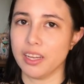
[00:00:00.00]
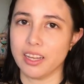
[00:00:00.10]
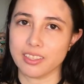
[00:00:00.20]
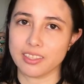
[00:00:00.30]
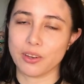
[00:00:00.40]

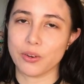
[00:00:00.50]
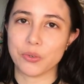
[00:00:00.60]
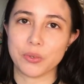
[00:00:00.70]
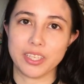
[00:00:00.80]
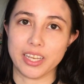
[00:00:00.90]

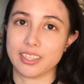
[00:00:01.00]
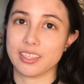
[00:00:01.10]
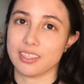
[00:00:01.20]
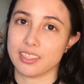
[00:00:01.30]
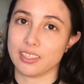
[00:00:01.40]
So yes,
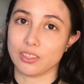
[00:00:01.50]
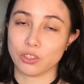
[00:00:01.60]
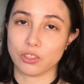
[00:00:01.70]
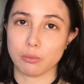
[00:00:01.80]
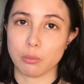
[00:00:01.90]
this is
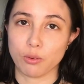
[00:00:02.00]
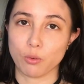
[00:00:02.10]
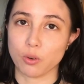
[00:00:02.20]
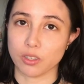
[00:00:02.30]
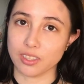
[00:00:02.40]
illustrated by, of
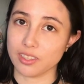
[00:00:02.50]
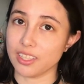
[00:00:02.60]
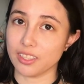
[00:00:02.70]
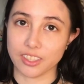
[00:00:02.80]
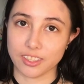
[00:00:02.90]
course,
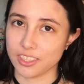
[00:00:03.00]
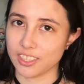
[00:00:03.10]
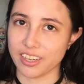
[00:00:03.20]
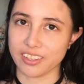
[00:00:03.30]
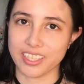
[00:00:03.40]
the
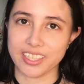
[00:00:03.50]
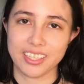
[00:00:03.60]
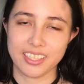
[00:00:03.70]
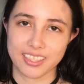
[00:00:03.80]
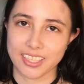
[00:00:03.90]
legendary
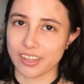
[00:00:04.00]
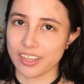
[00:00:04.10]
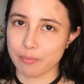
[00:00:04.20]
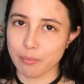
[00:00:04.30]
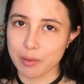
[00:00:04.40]

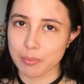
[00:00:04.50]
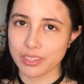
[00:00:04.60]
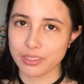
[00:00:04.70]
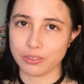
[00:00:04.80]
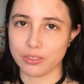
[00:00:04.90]

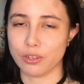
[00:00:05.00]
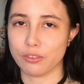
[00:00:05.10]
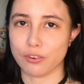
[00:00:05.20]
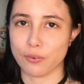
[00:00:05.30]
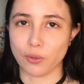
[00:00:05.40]
Sakiyamama, who is known
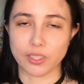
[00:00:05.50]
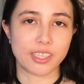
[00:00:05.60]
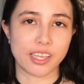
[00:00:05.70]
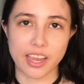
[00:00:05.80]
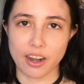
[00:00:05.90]
for, of course,
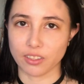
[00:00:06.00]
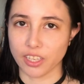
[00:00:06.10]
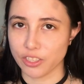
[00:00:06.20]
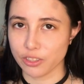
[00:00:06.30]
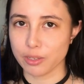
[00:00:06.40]
the
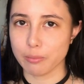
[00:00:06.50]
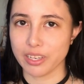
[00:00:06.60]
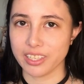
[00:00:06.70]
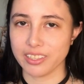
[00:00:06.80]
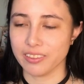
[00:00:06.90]
Caroline Yuri
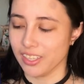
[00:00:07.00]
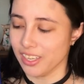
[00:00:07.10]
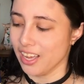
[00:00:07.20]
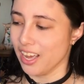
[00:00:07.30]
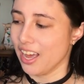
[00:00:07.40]
Bunny.
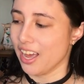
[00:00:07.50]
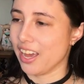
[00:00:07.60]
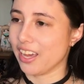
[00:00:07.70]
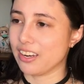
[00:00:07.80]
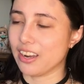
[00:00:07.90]

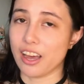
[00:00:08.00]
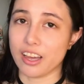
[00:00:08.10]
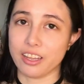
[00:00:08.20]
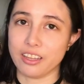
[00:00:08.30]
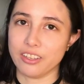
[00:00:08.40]
And
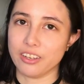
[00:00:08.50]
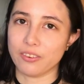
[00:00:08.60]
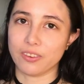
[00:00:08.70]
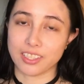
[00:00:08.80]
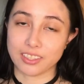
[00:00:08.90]
I, you
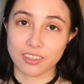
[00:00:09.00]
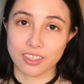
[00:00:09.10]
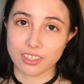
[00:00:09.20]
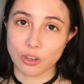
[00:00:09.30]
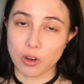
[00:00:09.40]
know, when I saw
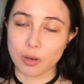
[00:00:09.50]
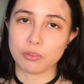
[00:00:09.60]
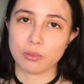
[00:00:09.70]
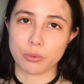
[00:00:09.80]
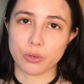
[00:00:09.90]
this go up
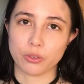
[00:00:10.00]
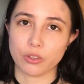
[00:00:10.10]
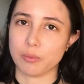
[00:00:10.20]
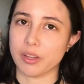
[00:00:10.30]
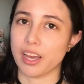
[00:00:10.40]
for
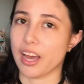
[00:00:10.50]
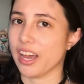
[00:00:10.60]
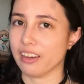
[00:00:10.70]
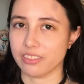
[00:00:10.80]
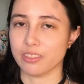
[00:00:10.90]
pre-order, I'm like, I
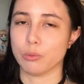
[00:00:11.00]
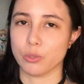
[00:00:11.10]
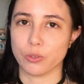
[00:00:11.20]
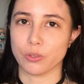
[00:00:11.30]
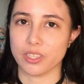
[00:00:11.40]
have to
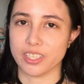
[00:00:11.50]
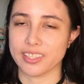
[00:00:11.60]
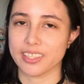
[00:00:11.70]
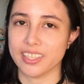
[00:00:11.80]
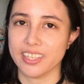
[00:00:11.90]
pre-order
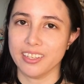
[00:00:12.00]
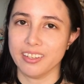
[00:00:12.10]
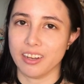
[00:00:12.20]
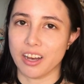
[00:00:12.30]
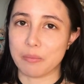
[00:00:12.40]
this.
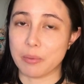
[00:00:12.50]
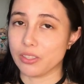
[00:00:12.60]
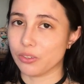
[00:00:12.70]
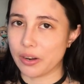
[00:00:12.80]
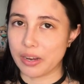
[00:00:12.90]
Um, I
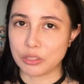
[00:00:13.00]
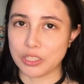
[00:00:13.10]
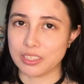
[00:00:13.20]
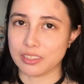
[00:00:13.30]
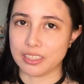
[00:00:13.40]
don't know how
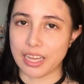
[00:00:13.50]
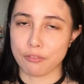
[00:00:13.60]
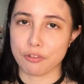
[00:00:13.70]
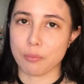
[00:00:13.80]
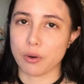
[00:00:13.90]
she is in the
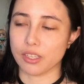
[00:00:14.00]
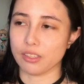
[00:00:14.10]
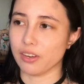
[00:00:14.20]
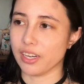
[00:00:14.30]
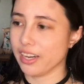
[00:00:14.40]

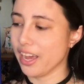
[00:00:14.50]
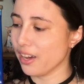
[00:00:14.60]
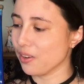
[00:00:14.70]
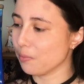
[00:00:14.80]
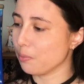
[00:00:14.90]
aftermarket right
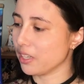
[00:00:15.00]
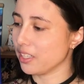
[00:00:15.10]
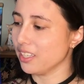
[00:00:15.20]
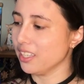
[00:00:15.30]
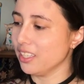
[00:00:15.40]
now,
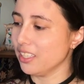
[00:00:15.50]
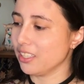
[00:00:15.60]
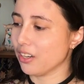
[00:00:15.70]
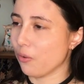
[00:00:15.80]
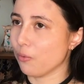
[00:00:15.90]
but,
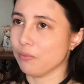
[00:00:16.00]
you know,